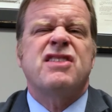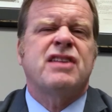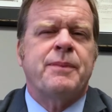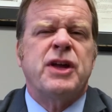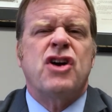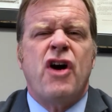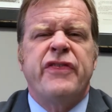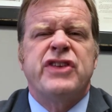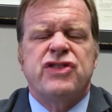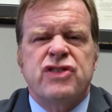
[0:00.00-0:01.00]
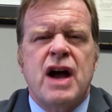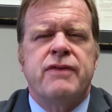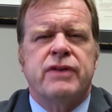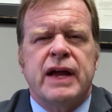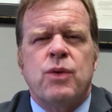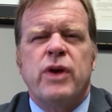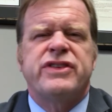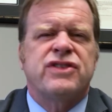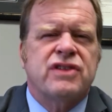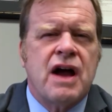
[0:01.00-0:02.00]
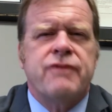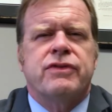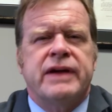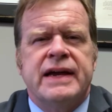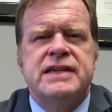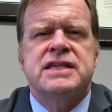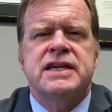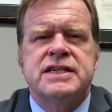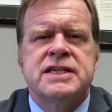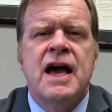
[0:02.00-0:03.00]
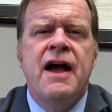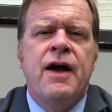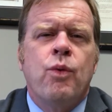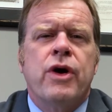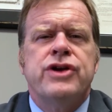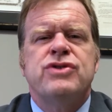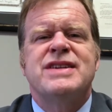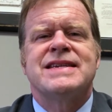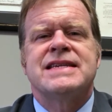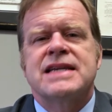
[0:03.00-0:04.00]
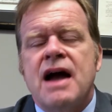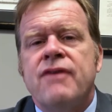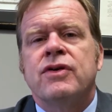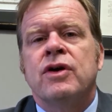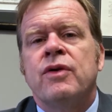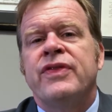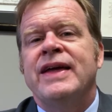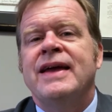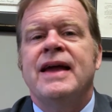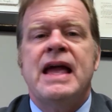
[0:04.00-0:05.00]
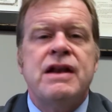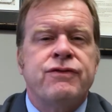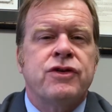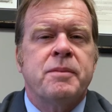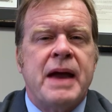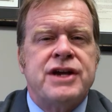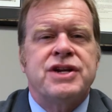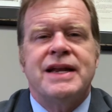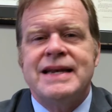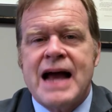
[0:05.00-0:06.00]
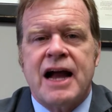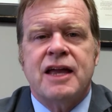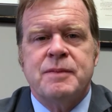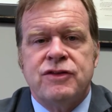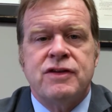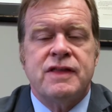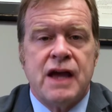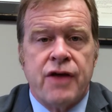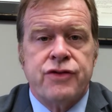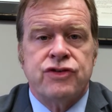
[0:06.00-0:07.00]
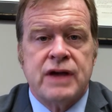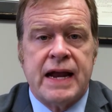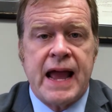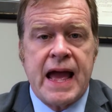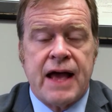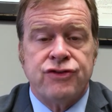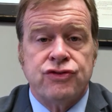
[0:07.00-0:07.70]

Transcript: in something called discovery. And what discovery is where you discover the information and documents that the other side has.